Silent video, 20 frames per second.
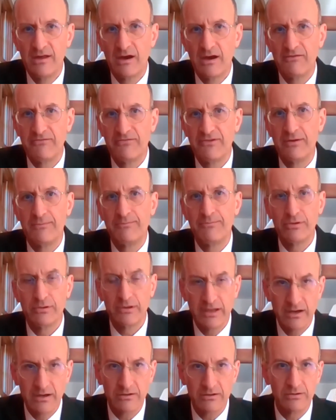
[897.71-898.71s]
of the
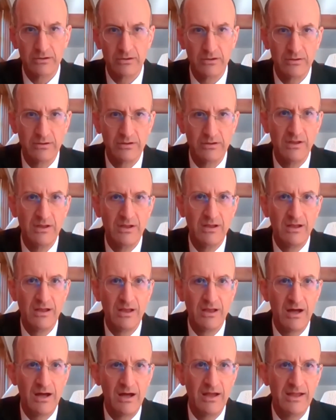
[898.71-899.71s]
political
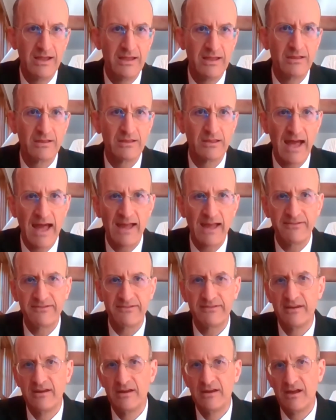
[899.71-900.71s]
in the
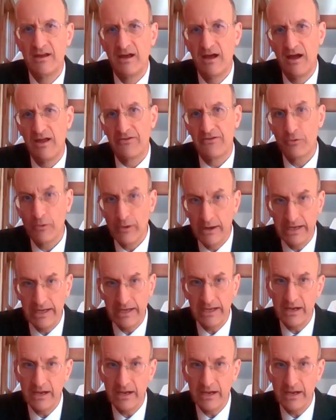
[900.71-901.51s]
last 20